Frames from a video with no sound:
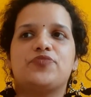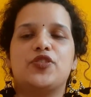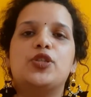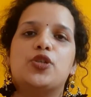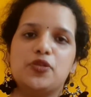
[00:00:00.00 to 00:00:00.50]

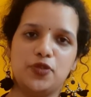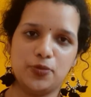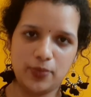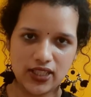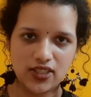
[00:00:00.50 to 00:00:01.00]
we got a
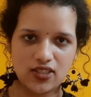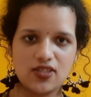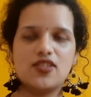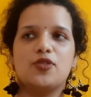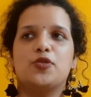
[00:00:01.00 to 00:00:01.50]
few
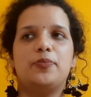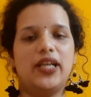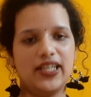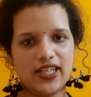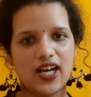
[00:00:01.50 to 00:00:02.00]
painters who
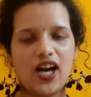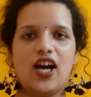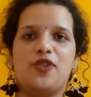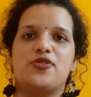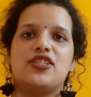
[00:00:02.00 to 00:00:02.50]
painted our
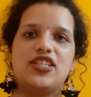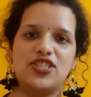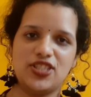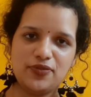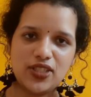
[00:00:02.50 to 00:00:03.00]
house, they
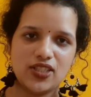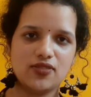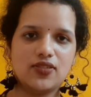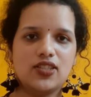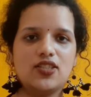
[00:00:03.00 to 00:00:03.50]
shifted
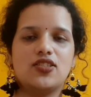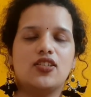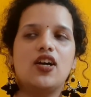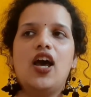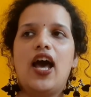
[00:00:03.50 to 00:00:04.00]
the
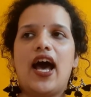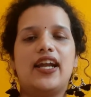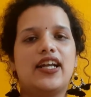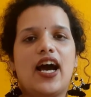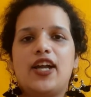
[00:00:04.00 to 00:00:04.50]
furniture
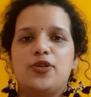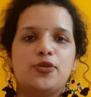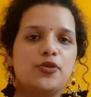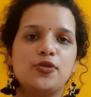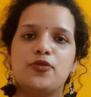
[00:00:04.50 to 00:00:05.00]
and I
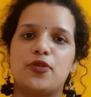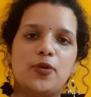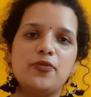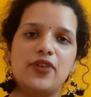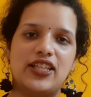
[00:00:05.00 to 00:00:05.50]
don't know
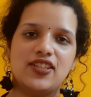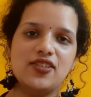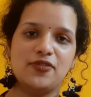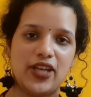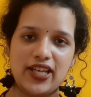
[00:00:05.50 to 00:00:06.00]
from when,
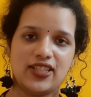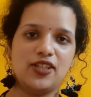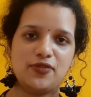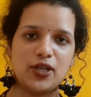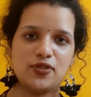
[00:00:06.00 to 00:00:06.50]
where
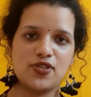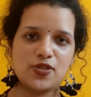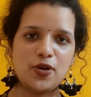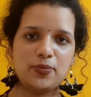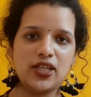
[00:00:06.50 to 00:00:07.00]
they found
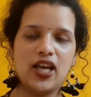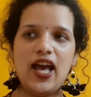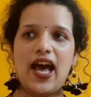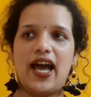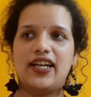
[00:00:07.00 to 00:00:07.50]
this copy.
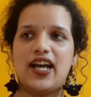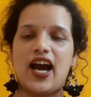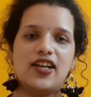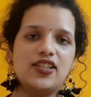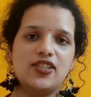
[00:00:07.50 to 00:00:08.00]
And
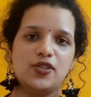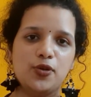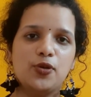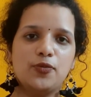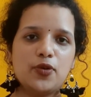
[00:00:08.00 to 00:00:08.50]
I
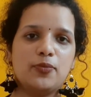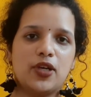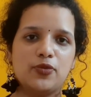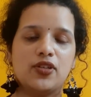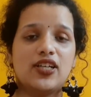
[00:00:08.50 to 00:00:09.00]
returned home from
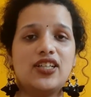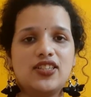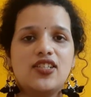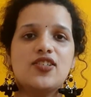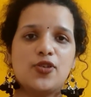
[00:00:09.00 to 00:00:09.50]
my work
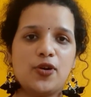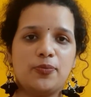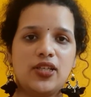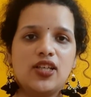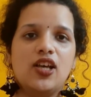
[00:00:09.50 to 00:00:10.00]
and this
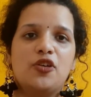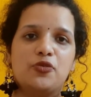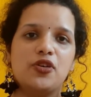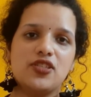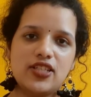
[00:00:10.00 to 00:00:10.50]
copy
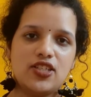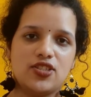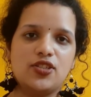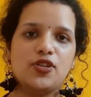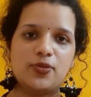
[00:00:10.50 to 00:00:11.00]
was
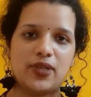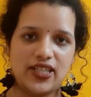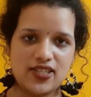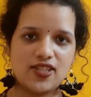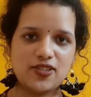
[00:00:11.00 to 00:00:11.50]
stationed on my
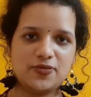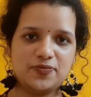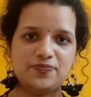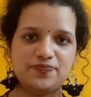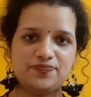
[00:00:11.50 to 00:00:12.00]
desk.
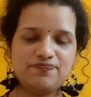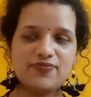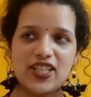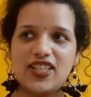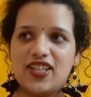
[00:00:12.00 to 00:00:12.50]

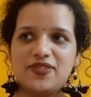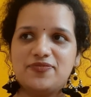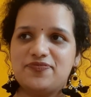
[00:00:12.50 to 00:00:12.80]
Yeah,